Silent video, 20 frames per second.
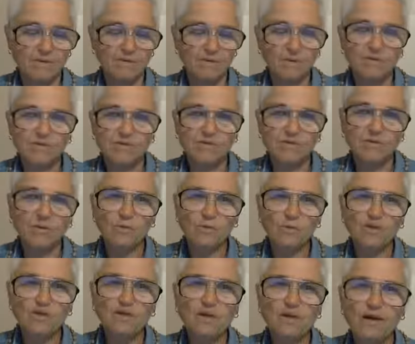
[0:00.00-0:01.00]
Because
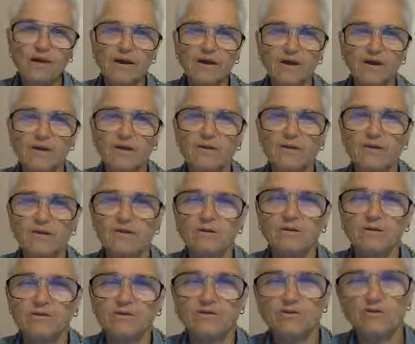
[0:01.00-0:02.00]
Draupadi's hair,
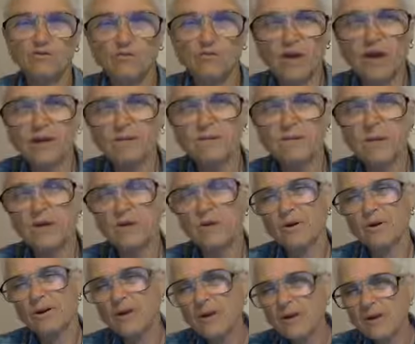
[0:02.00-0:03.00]
she was dragged by her
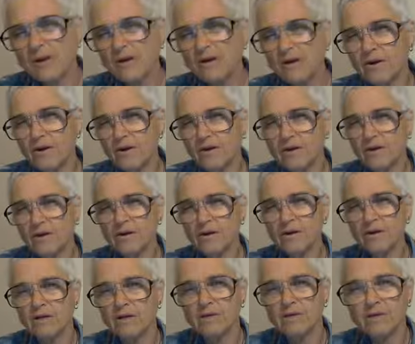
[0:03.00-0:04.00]
hair
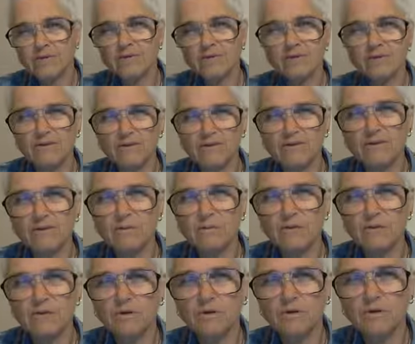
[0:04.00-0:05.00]
into the
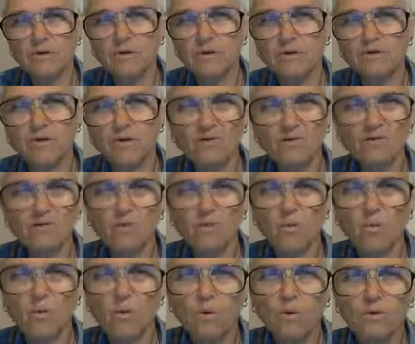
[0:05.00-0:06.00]
assembly of all these
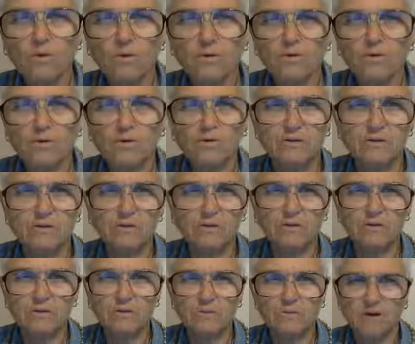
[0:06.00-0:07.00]
warriors.
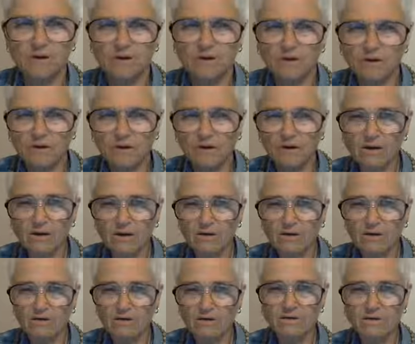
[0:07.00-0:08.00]
My God,
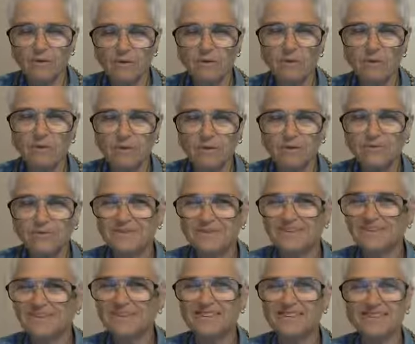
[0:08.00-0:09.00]
terrible.
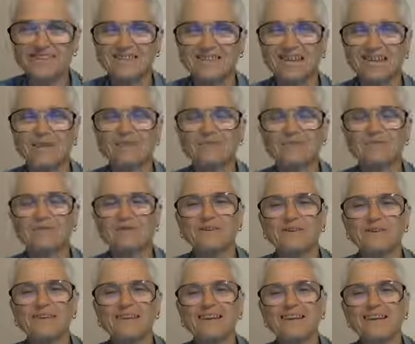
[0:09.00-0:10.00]
It's terrible.
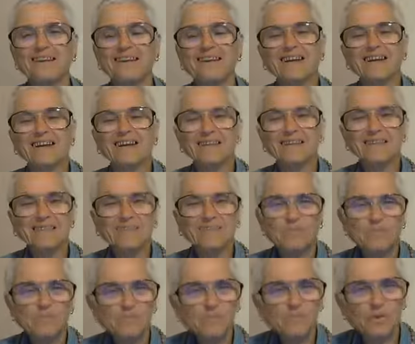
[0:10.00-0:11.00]
This is
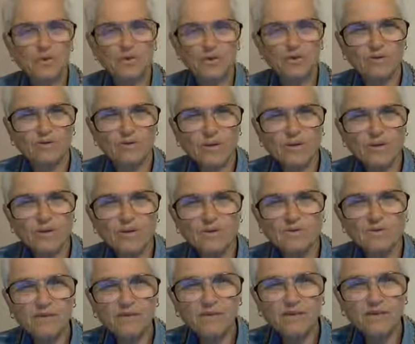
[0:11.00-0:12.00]
pure devotee
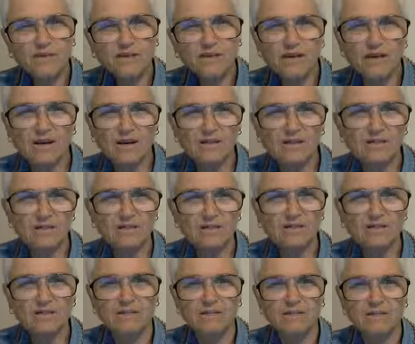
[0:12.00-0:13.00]
of Krishna.
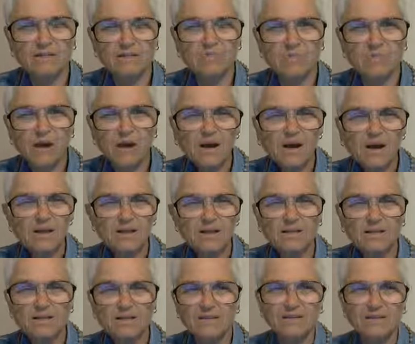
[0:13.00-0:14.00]
Come
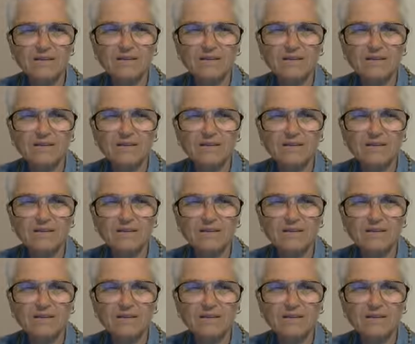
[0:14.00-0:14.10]
on.